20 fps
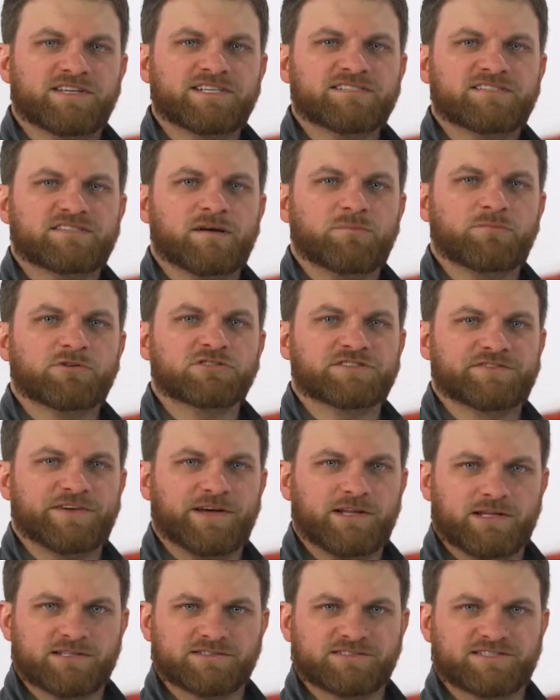these numbers
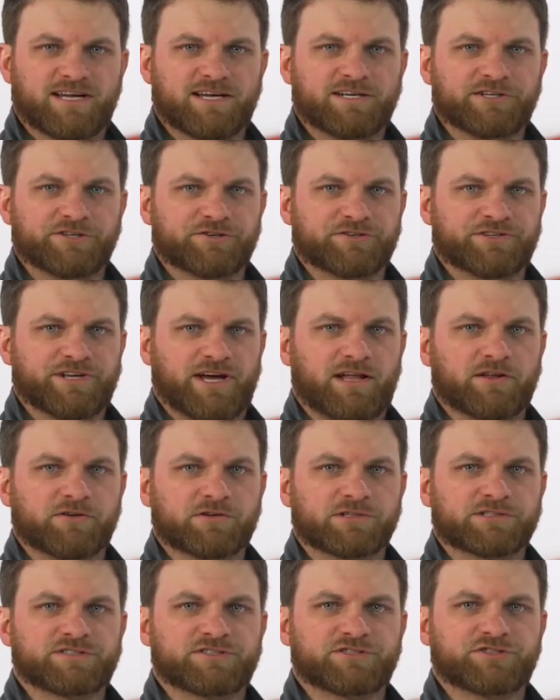fell outside of your
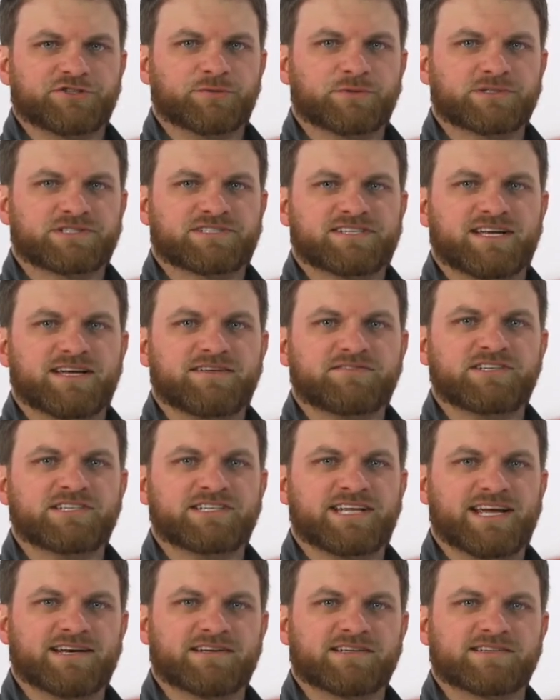tolerance, you would save the
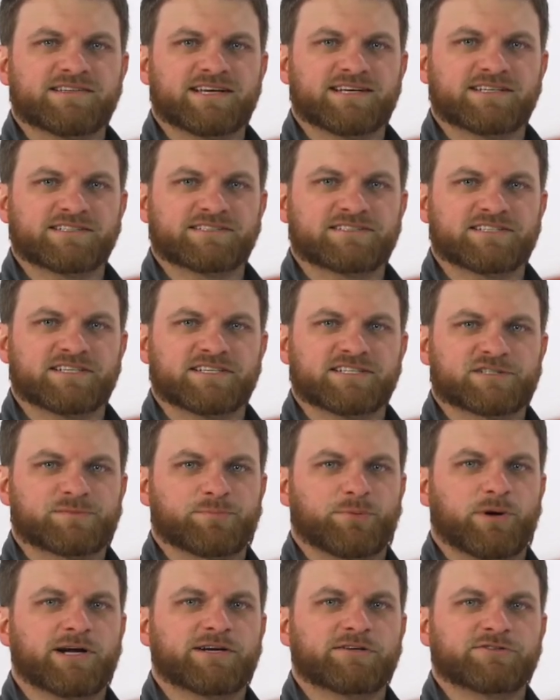data that exists
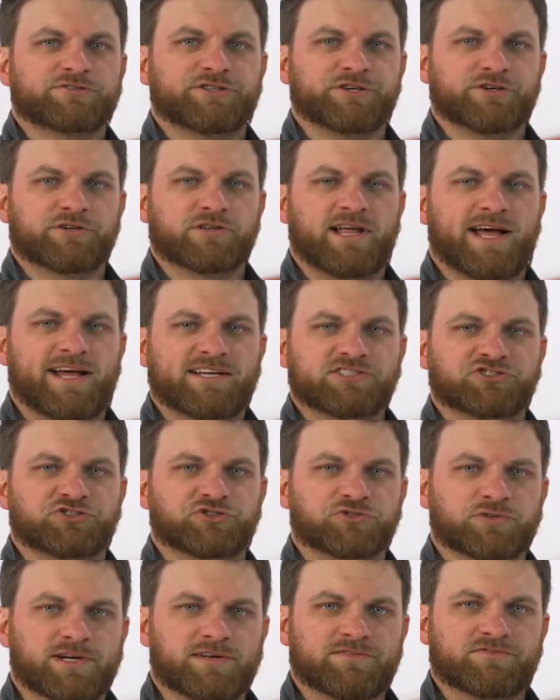prior to your
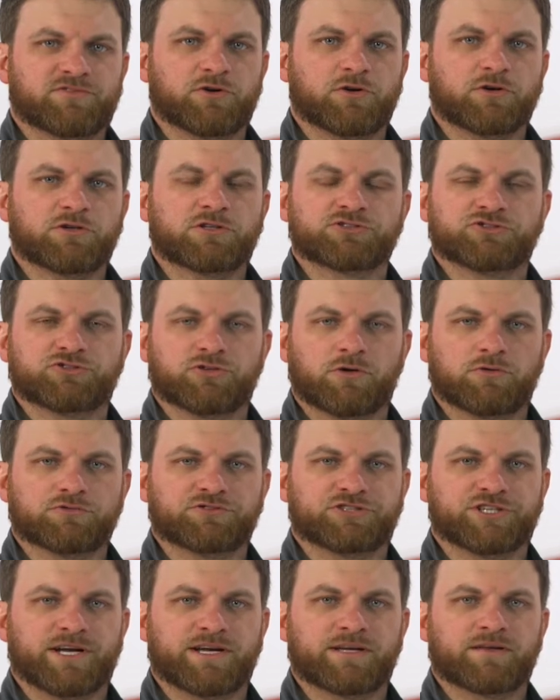last drift or control
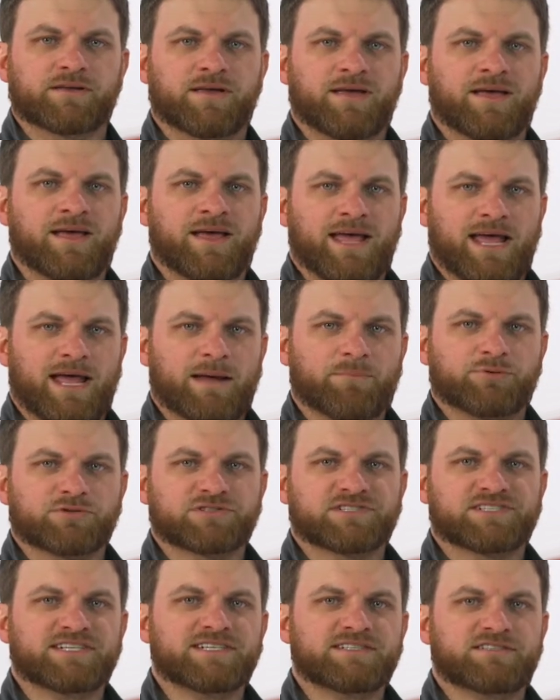check and
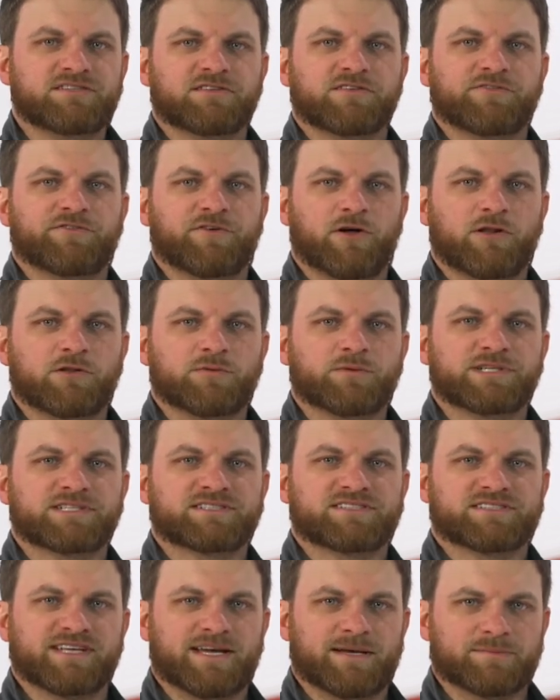proceed to the following
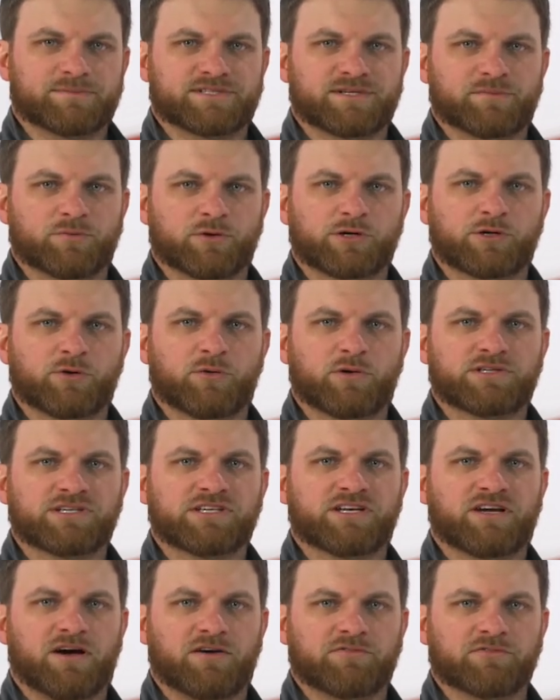steps that we're going
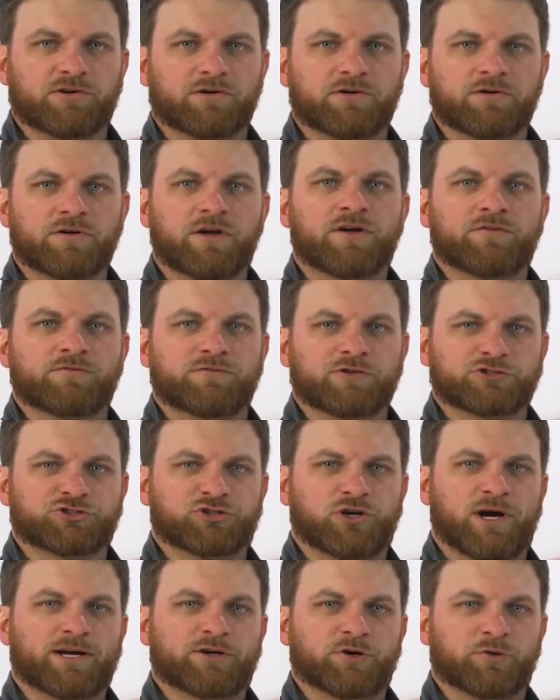to cover for
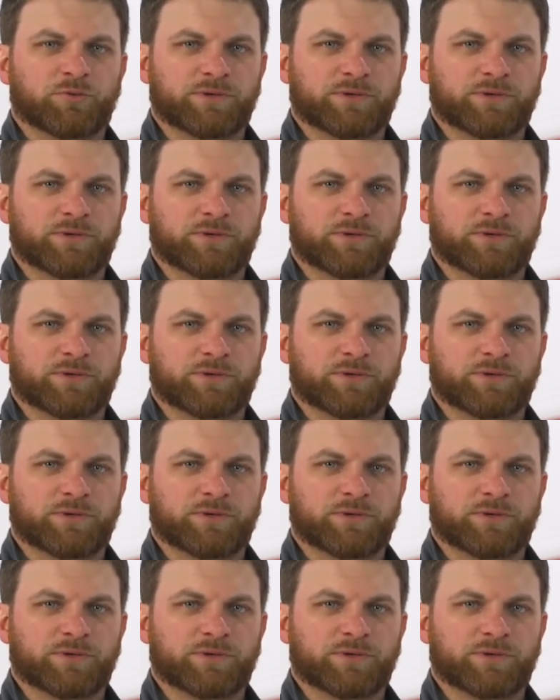tracker